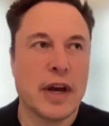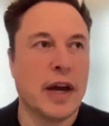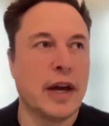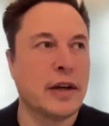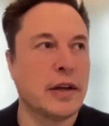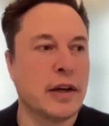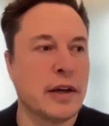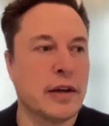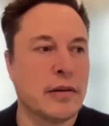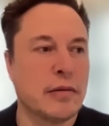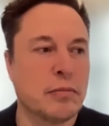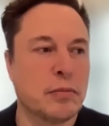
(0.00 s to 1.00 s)
and
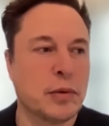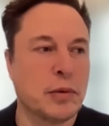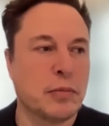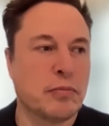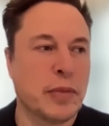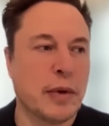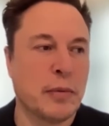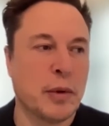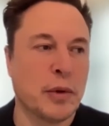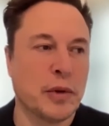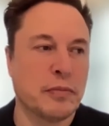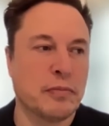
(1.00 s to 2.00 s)
uh,
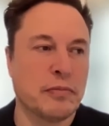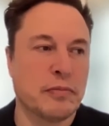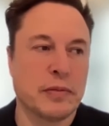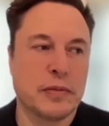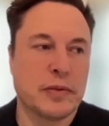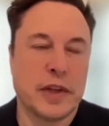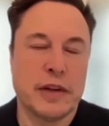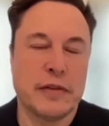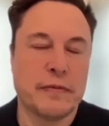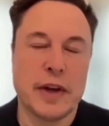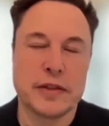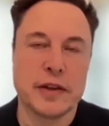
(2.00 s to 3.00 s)
people will see
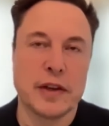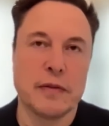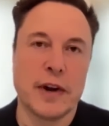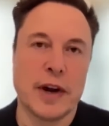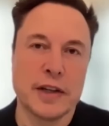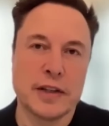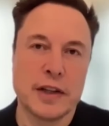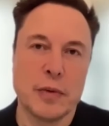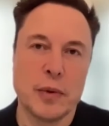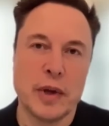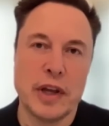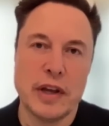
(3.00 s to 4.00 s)
based on the products that
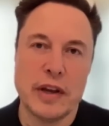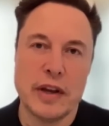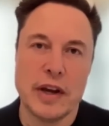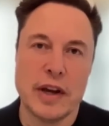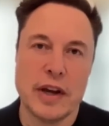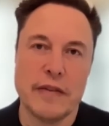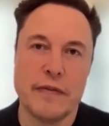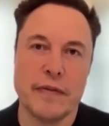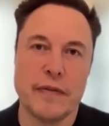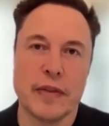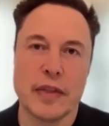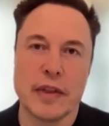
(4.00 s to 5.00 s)
we
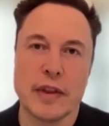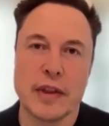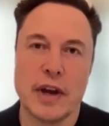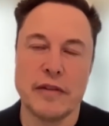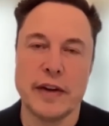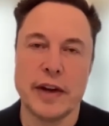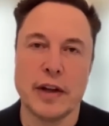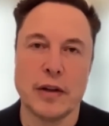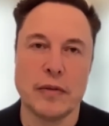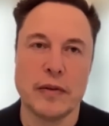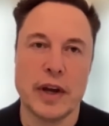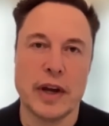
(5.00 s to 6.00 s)
um,
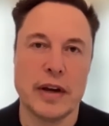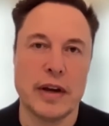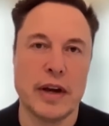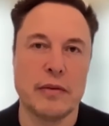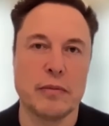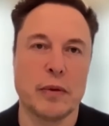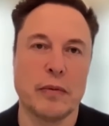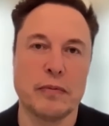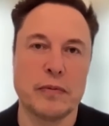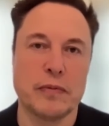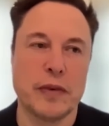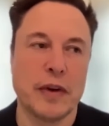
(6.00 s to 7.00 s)
unveil. Uh, will
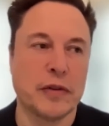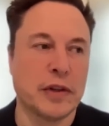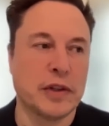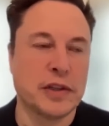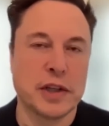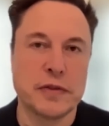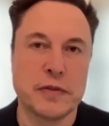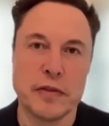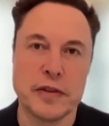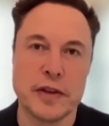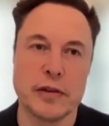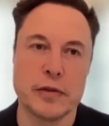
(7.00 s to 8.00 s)
be able to judge for
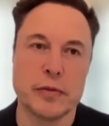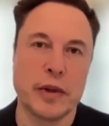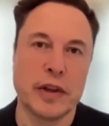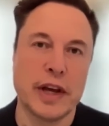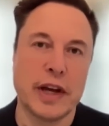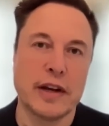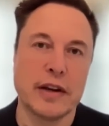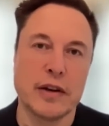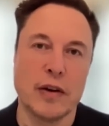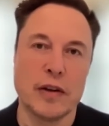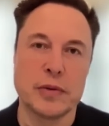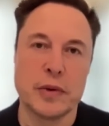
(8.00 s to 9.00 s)
themselves whether
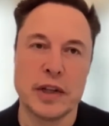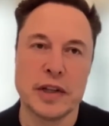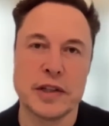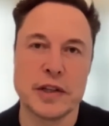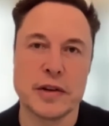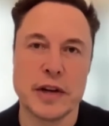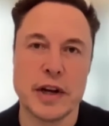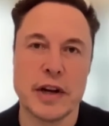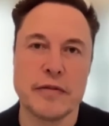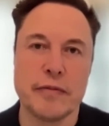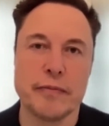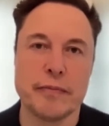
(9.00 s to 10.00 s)
that goal is realistic or not.